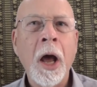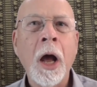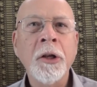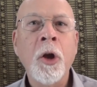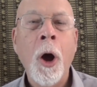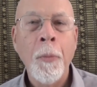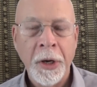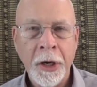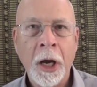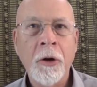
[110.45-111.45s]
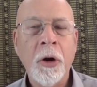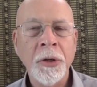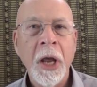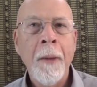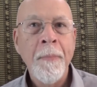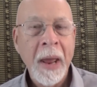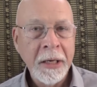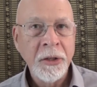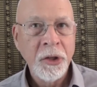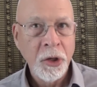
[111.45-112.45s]
are common across
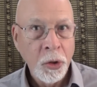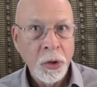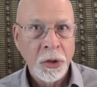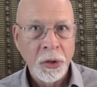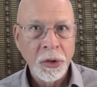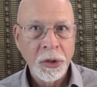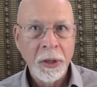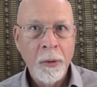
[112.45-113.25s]
many students,